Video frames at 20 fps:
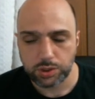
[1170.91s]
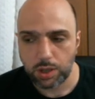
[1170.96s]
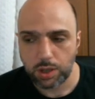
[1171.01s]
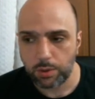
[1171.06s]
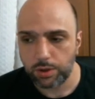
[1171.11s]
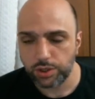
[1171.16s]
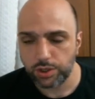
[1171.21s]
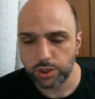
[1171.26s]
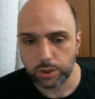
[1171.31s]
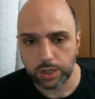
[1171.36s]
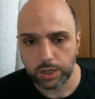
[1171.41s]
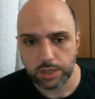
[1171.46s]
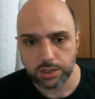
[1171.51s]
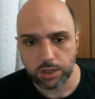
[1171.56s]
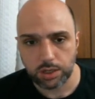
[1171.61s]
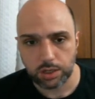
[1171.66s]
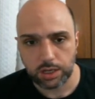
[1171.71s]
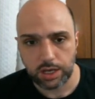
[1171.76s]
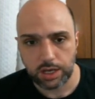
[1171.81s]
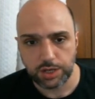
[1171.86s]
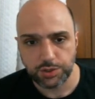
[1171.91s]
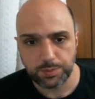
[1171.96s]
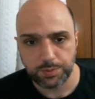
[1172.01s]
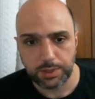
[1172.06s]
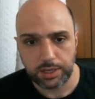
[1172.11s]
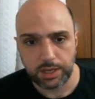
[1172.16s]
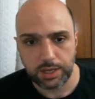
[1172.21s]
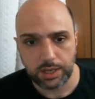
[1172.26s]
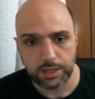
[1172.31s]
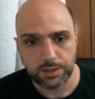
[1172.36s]
Archeage
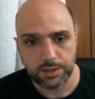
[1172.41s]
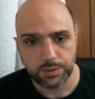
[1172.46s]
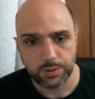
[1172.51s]
Begins,